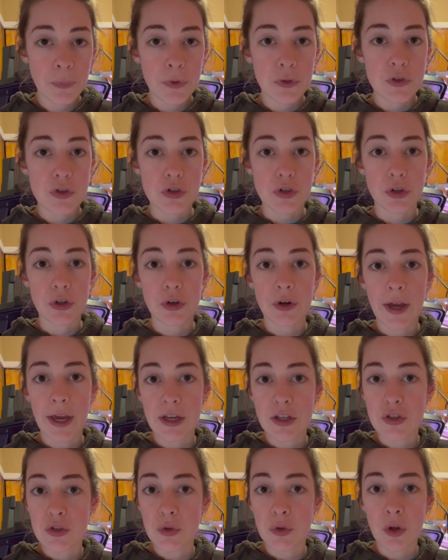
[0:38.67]
So your
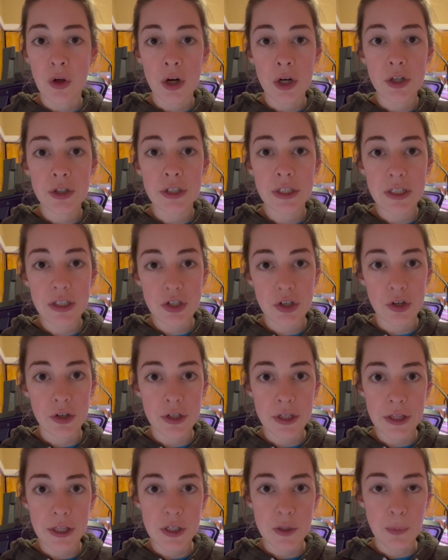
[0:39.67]
eggs no longer need
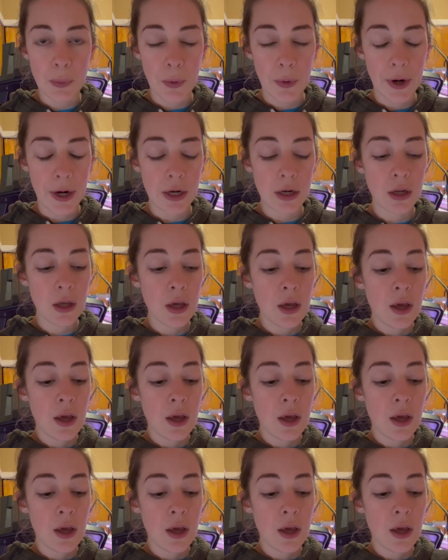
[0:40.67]
turned at this point,